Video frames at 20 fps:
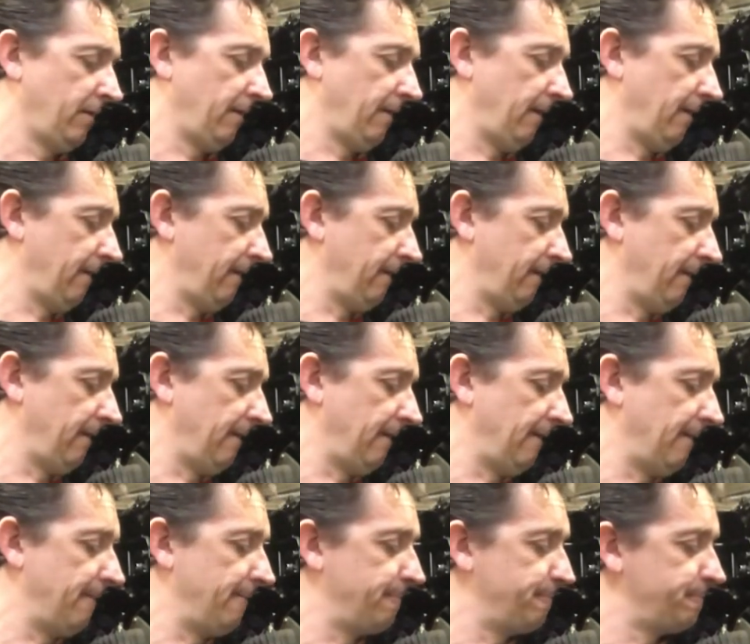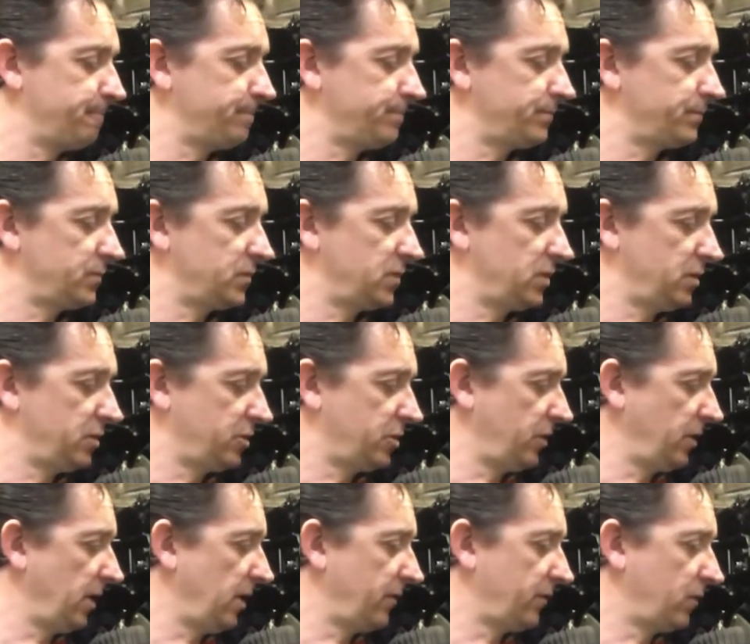and so
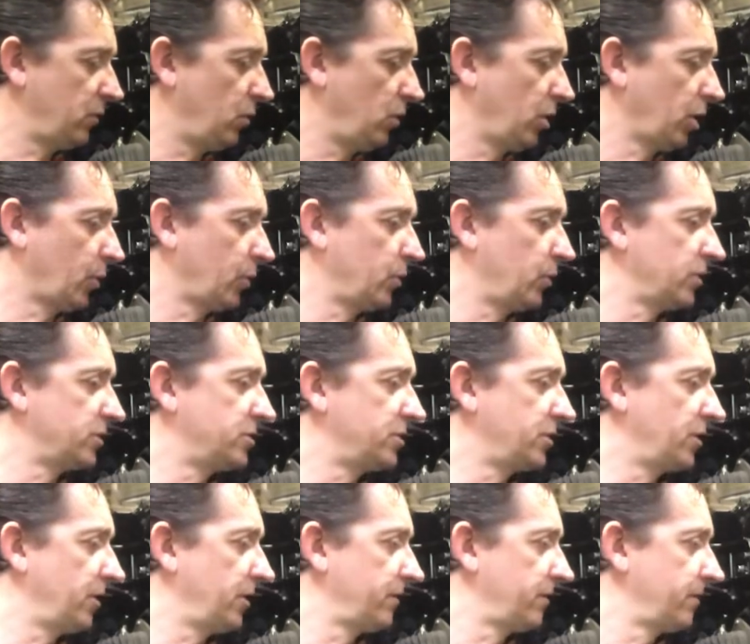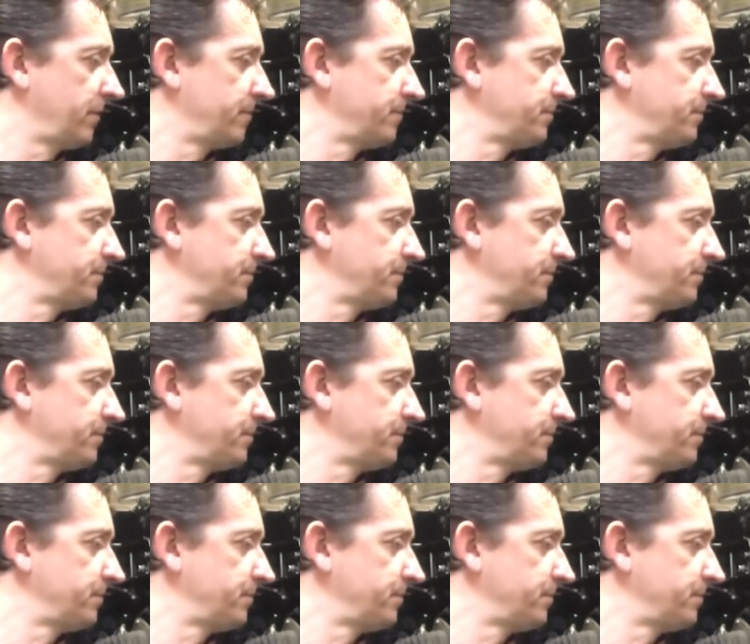you have to work with what you got.